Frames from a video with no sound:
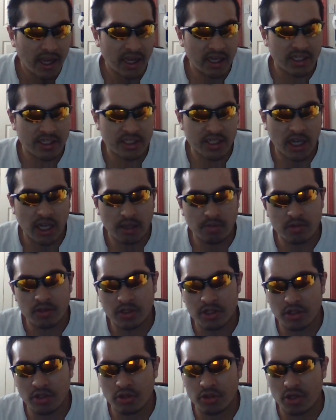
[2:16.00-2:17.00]
as time
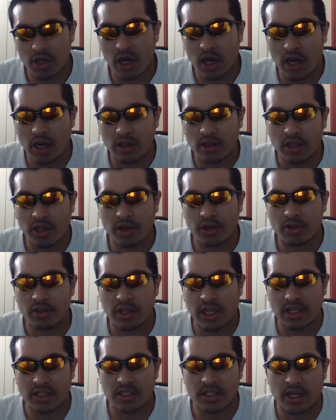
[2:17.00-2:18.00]
continues on later
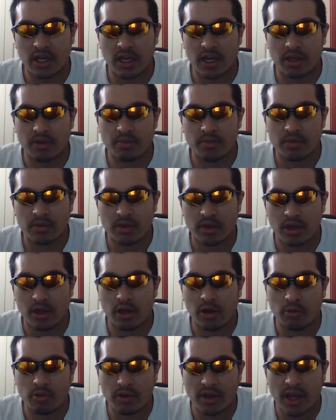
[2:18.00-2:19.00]
that time,
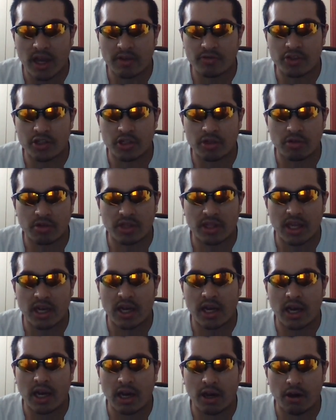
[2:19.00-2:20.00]
uh, we have to it
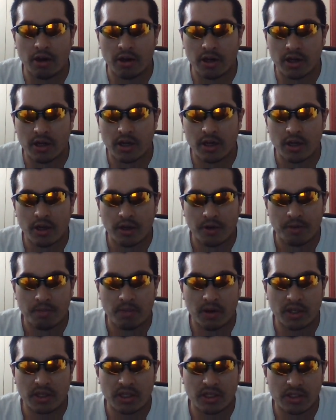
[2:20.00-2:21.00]
that our uh,
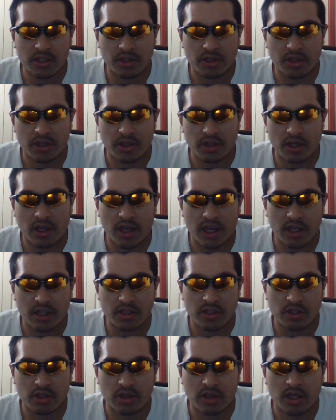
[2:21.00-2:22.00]
Buddies, on the other
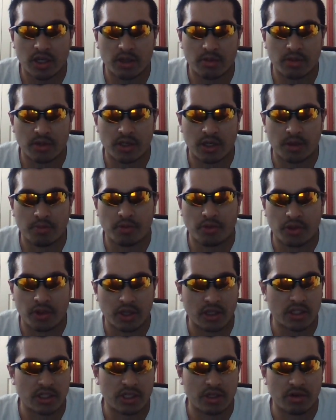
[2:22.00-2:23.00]
hand, took care of a couple
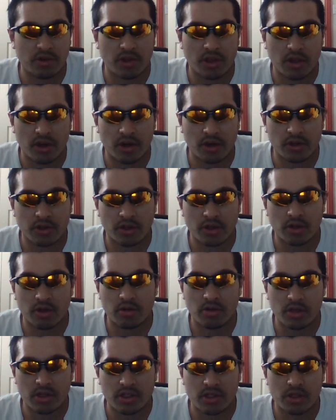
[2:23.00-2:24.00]
things here and there,
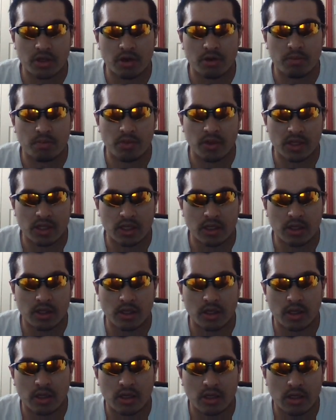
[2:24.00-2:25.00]
though it's no
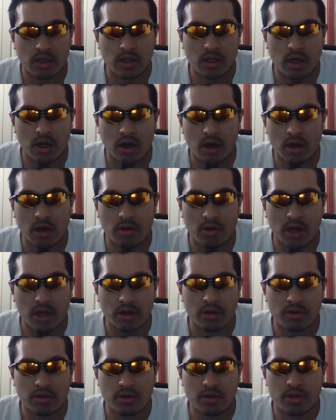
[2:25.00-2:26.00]
biggie
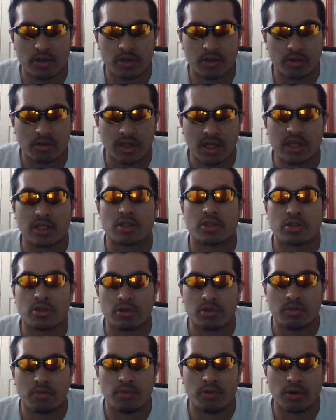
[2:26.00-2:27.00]
around that
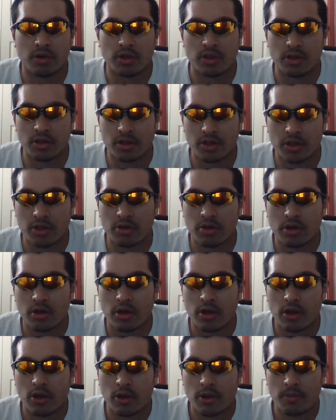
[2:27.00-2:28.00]
certain point, you know?
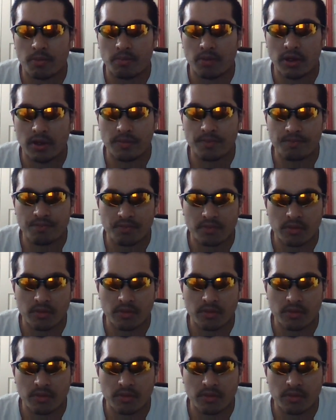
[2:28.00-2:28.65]
But